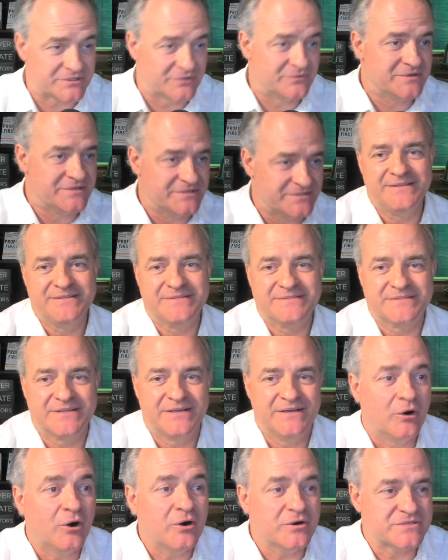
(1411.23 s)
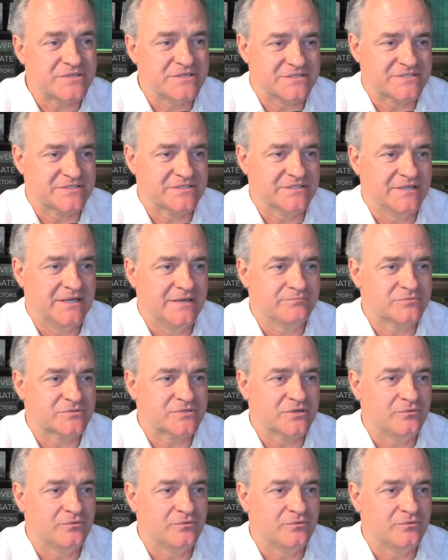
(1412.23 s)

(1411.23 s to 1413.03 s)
so his margins slipped.